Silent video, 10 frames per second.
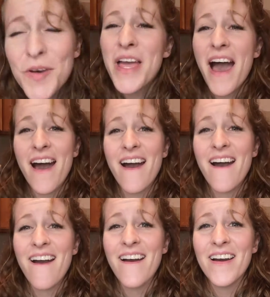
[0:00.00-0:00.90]
yeah,
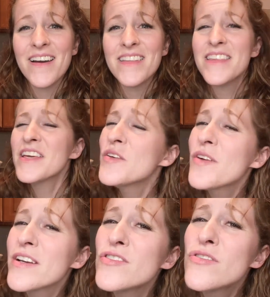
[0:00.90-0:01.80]
thank you
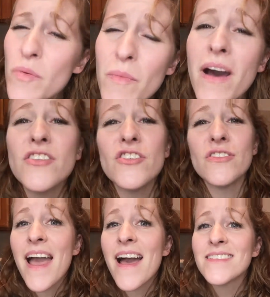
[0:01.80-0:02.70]
guys so much,
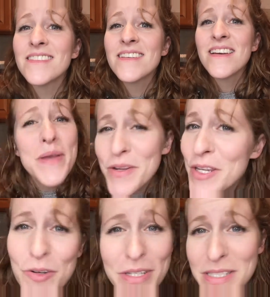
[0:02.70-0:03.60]
and Merry
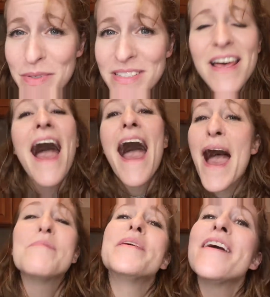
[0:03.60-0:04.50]
Christmas,
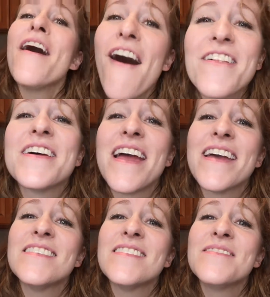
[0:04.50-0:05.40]
Happy
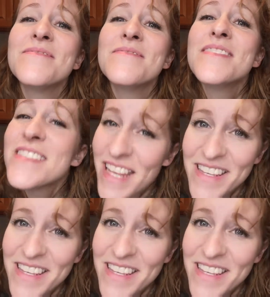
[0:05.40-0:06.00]
Holidays. Stay